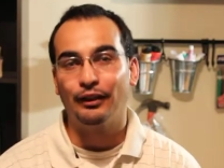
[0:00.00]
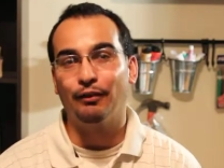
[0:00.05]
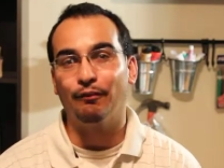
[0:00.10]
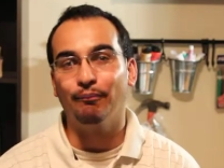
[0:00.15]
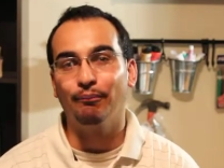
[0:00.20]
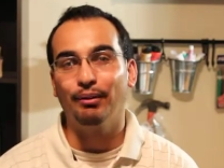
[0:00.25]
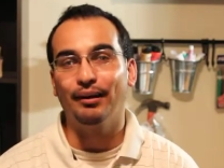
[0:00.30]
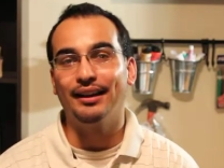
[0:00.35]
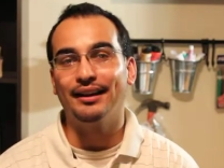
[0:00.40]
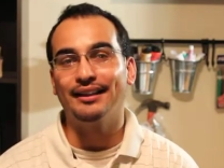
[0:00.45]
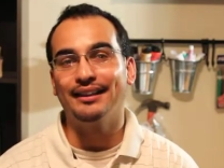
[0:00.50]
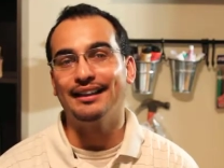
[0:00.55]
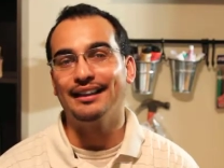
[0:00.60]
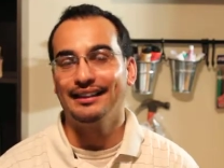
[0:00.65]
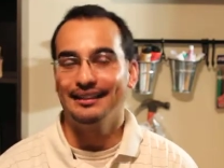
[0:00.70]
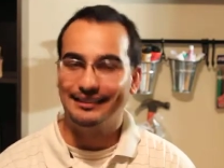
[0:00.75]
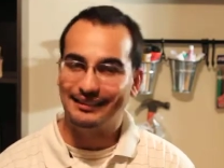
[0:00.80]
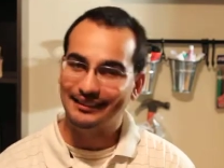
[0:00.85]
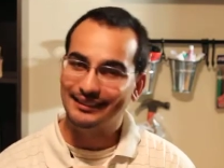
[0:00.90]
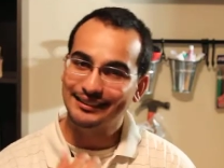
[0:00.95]
But
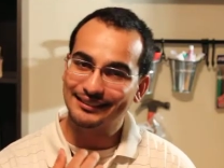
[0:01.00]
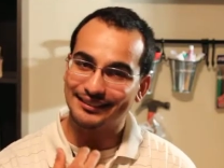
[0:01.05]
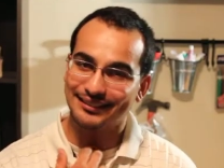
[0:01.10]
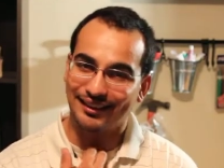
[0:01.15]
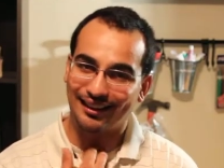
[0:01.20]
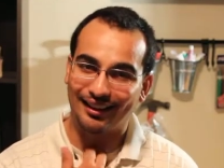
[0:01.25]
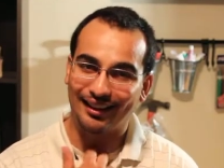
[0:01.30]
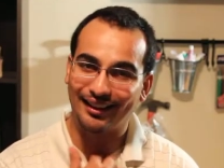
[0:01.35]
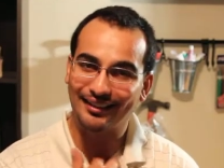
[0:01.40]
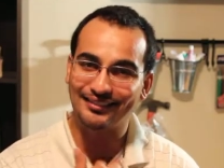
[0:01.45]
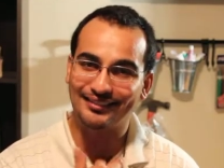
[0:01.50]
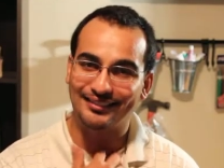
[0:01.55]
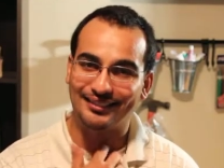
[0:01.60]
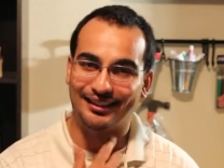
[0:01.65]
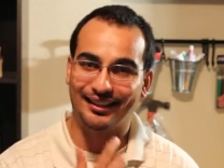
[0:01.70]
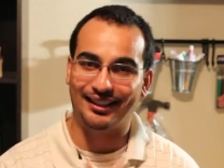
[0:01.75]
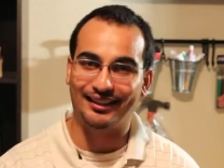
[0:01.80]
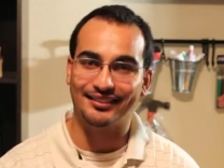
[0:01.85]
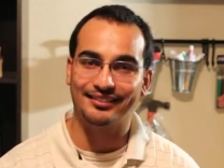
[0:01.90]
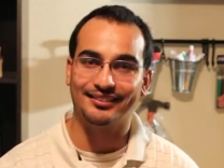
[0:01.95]
in this
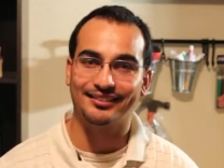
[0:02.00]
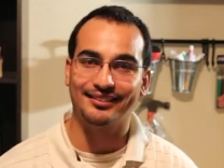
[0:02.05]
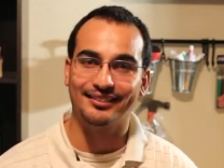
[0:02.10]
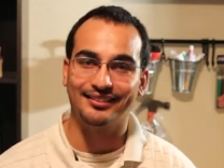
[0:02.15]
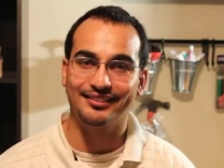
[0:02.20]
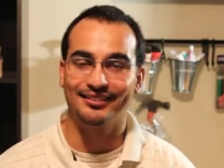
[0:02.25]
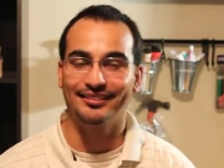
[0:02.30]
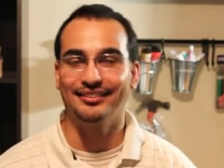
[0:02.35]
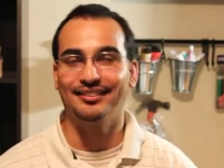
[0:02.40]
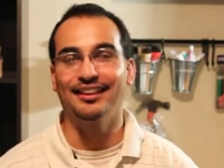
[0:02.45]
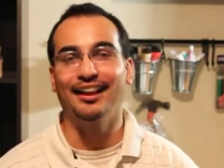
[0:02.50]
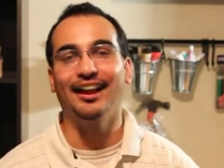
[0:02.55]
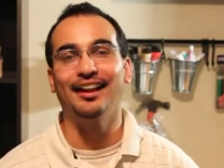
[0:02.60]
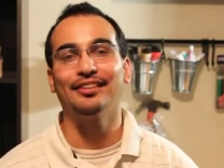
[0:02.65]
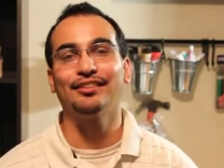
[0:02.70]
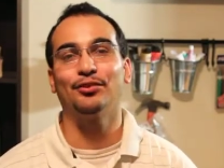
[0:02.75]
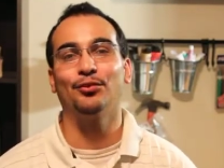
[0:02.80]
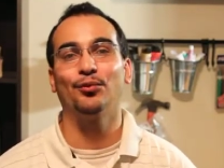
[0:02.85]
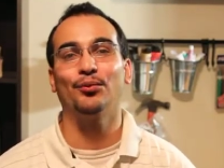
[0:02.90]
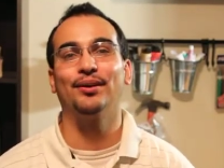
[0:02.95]
context,
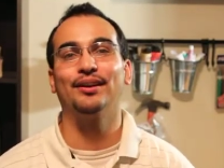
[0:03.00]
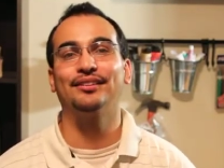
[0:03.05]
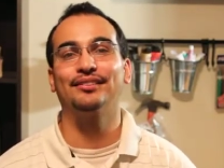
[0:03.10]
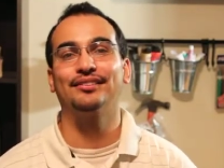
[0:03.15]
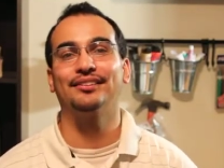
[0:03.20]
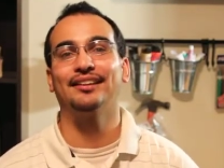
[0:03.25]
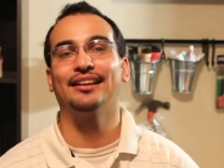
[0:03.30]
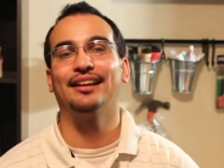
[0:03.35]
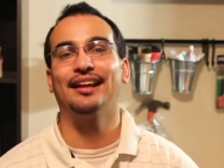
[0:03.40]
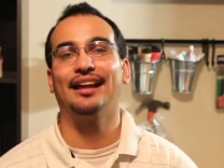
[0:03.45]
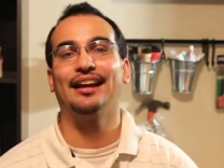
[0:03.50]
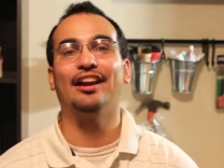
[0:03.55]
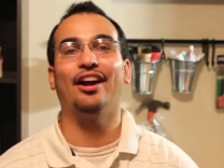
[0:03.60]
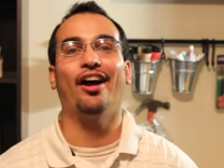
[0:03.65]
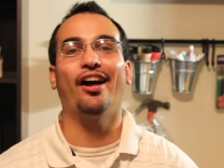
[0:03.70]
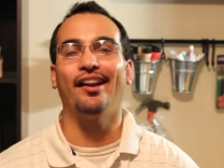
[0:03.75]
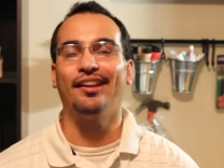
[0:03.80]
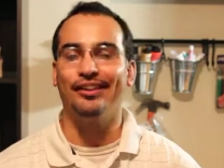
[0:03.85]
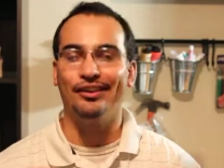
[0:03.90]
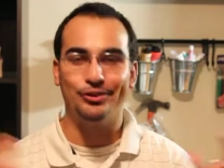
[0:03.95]
death was an
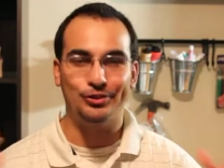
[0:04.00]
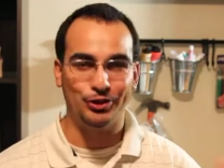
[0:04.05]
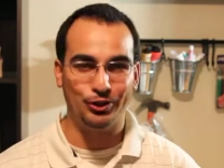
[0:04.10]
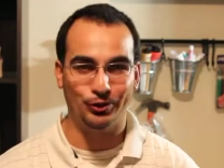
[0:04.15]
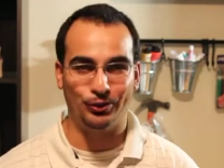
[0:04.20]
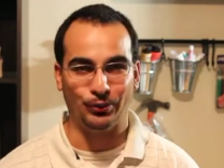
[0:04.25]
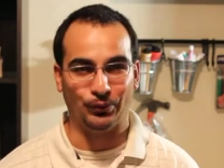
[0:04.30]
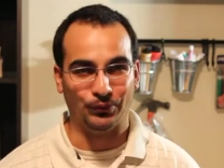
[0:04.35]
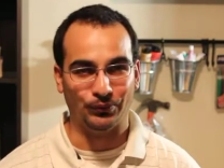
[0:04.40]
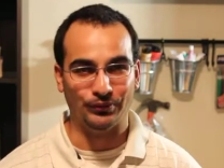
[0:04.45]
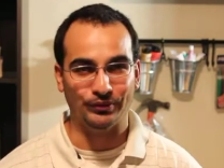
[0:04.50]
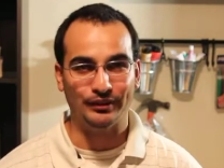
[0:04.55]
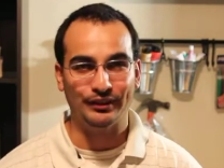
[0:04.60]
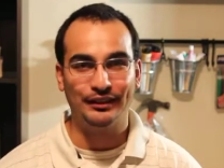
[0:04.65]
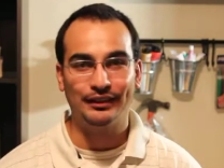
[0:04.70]
unknown,